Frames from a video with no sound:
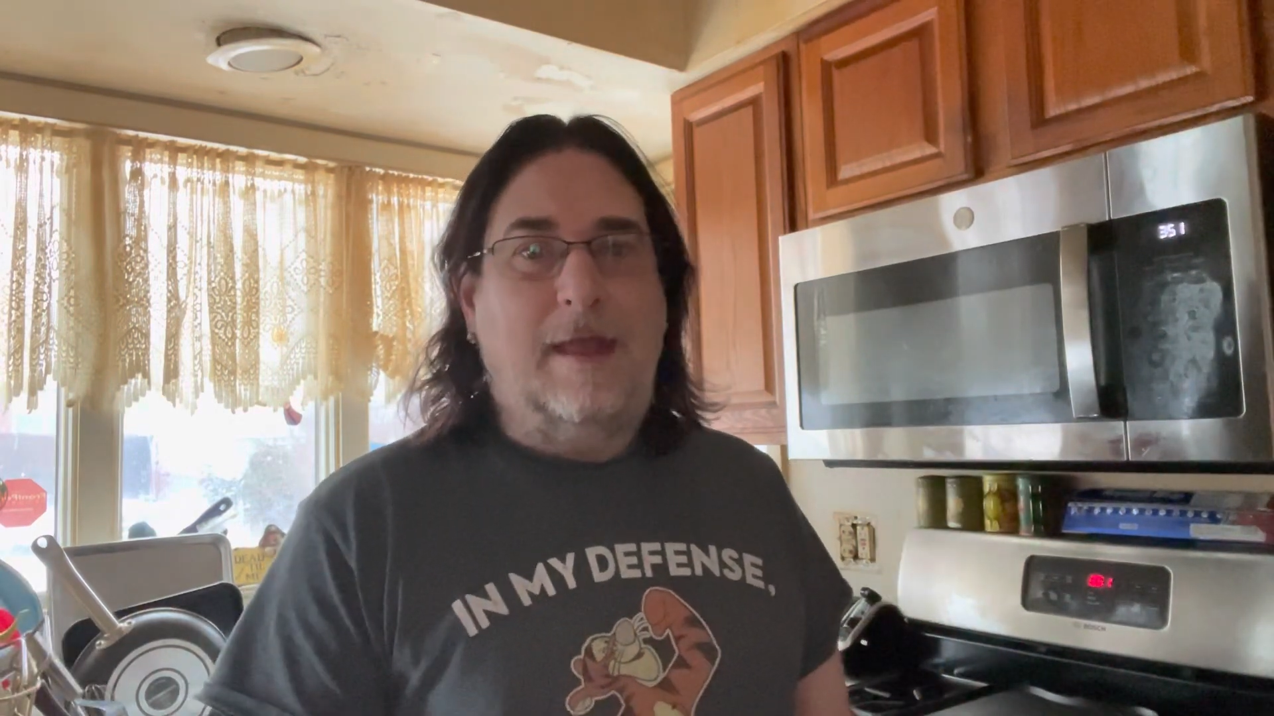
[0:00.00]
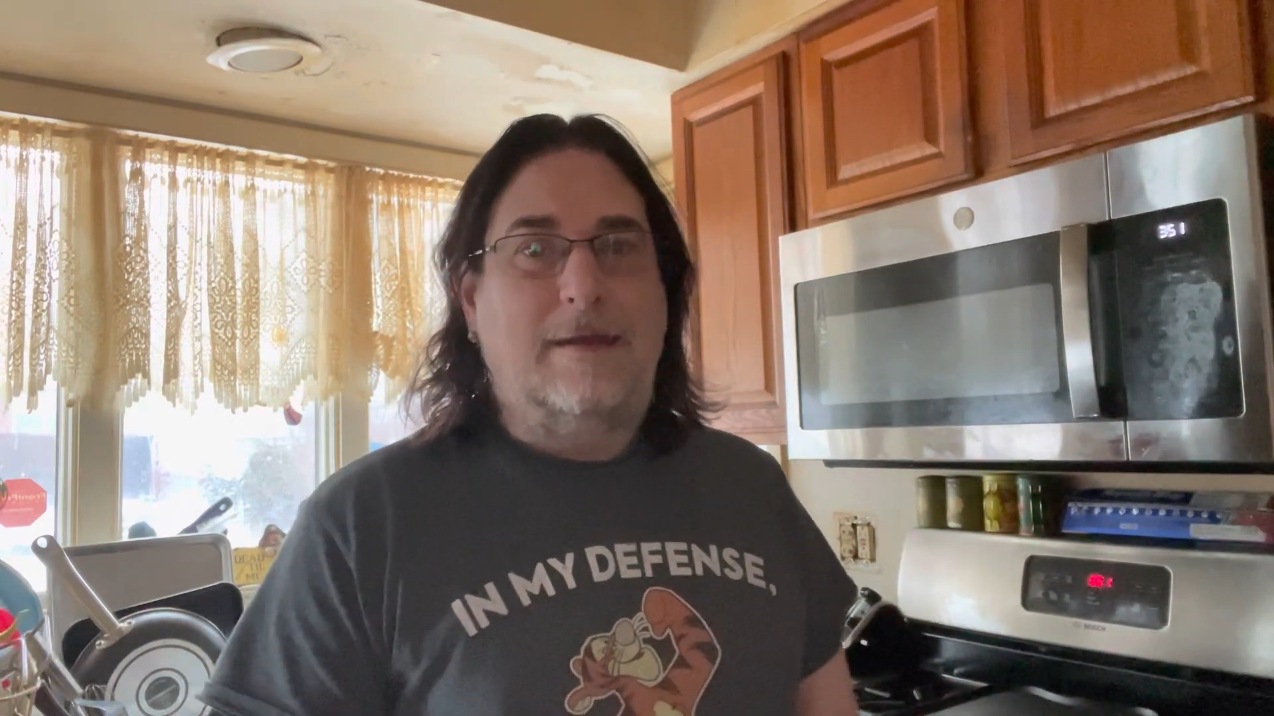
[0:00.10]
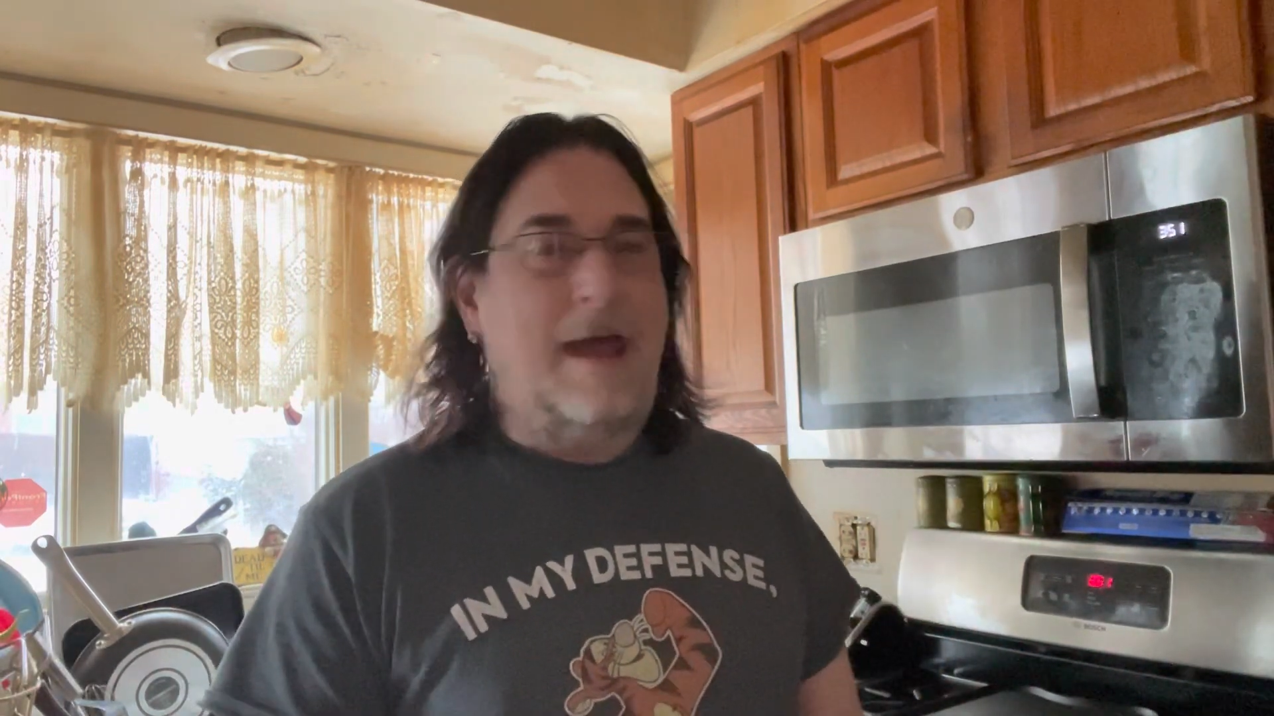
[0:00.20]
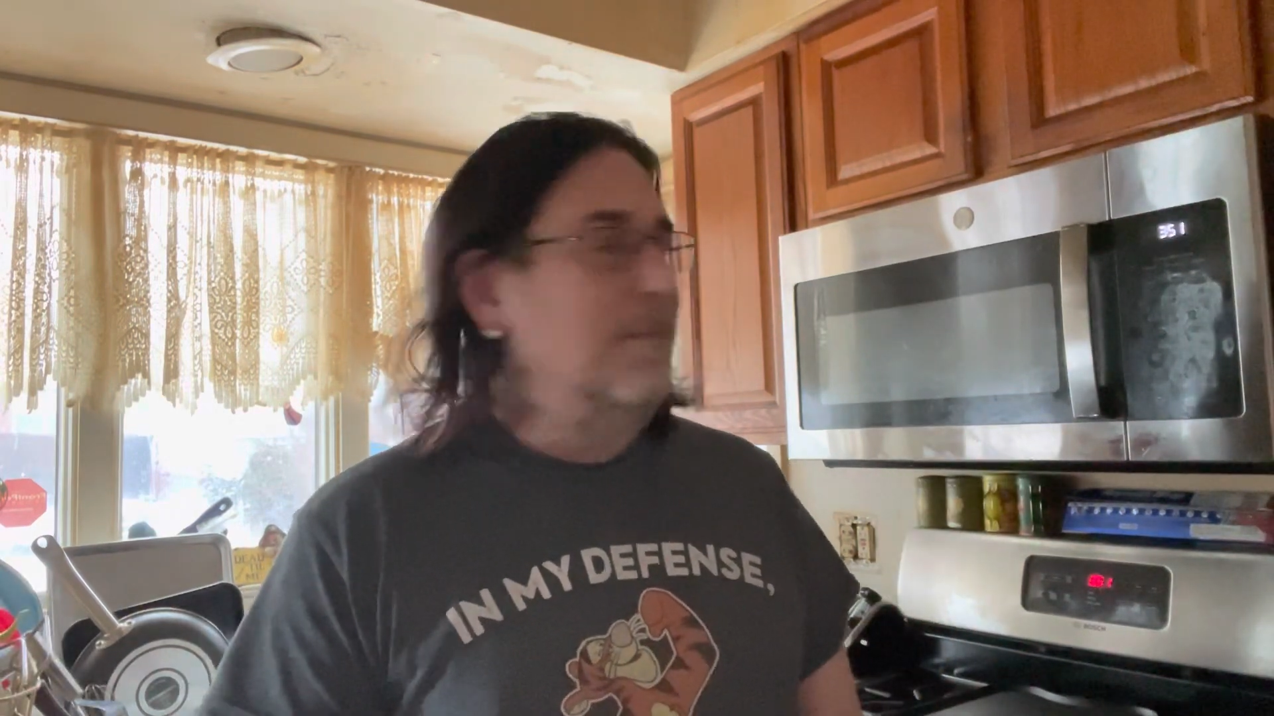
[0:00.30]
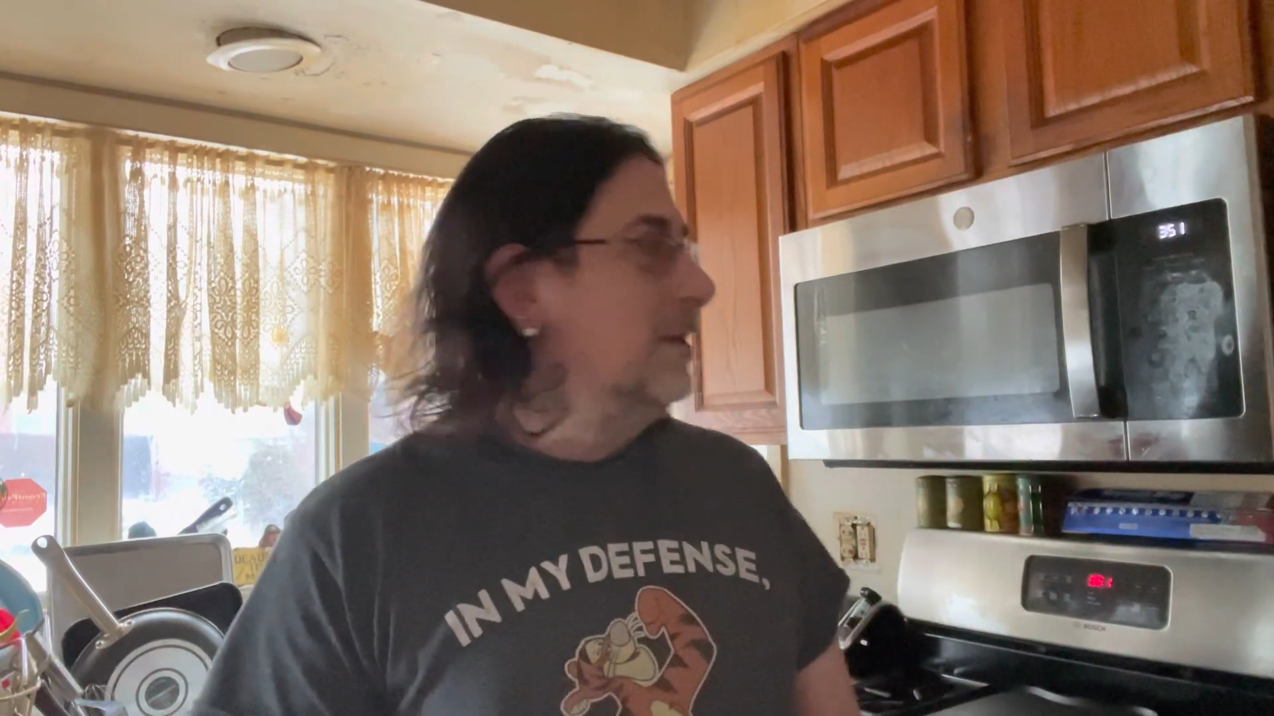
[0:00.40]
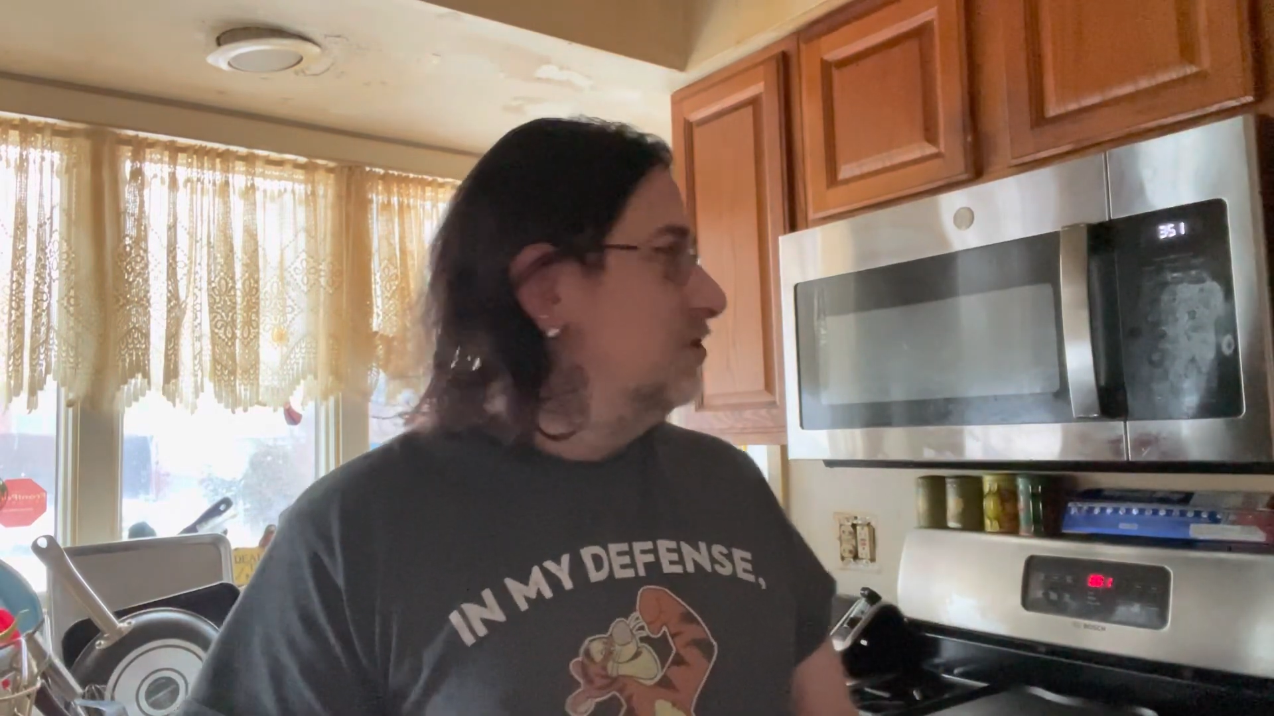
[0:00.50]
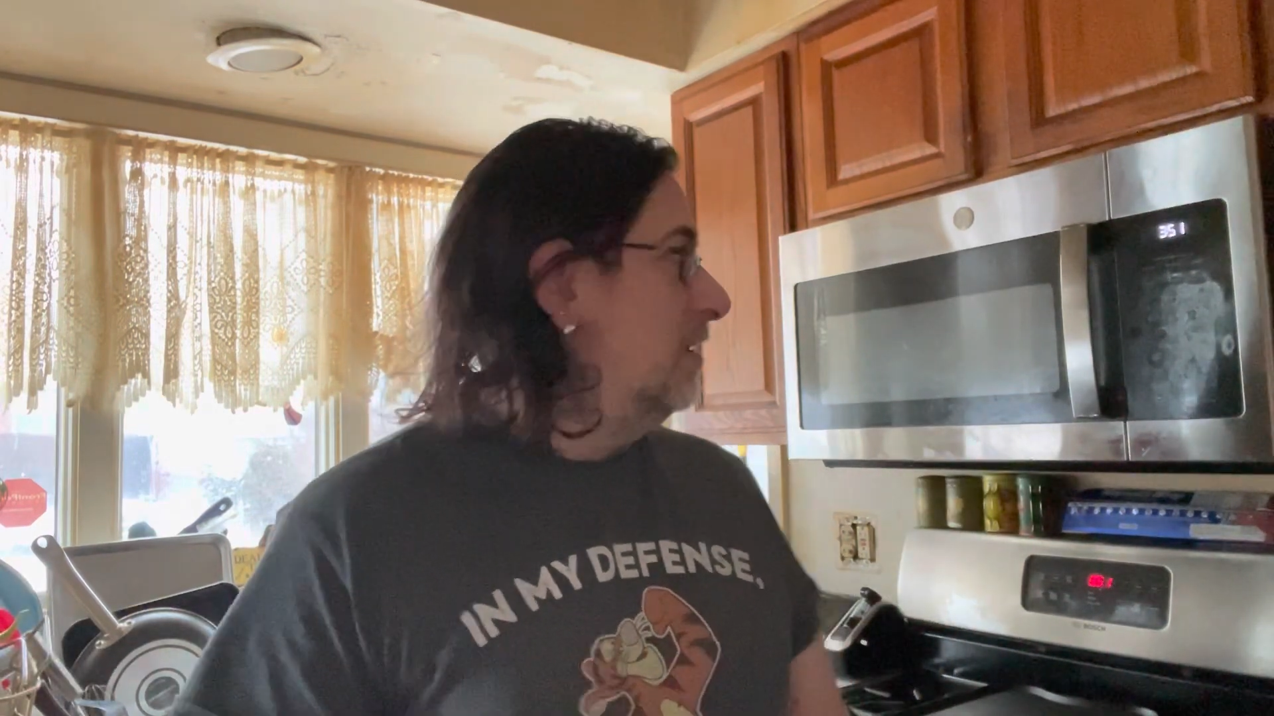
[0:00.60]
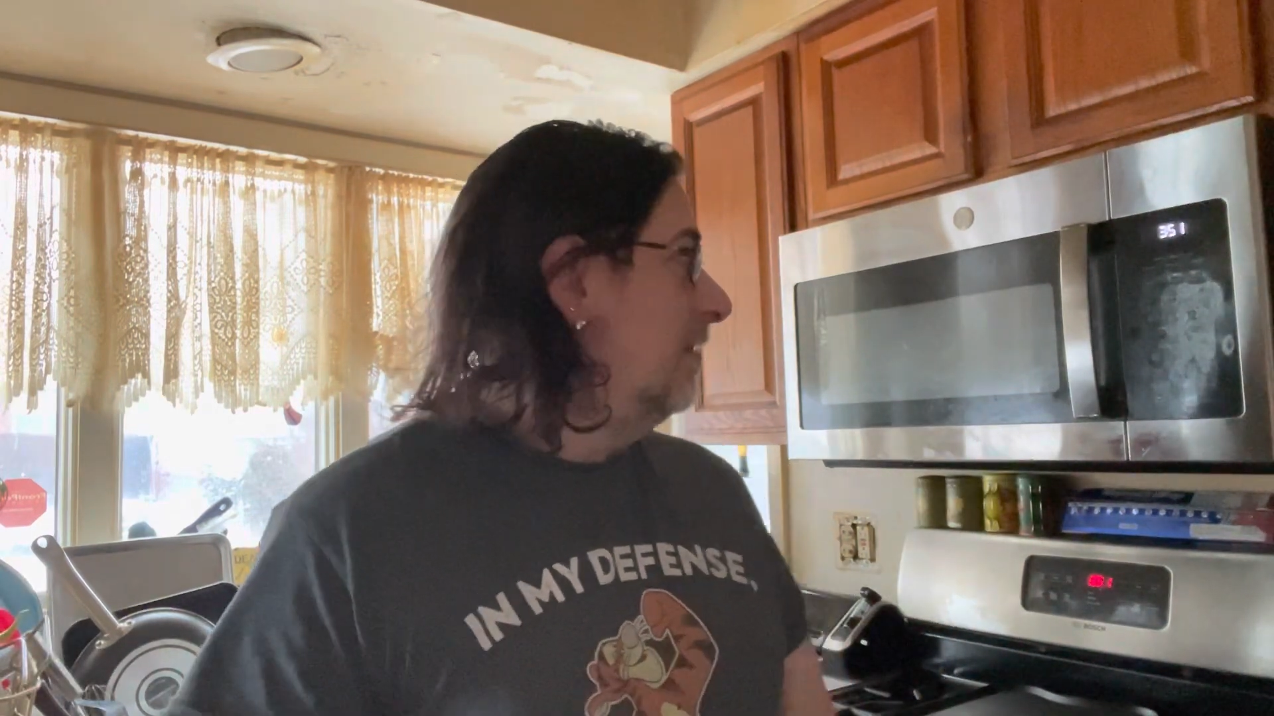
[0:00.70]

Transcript: Not much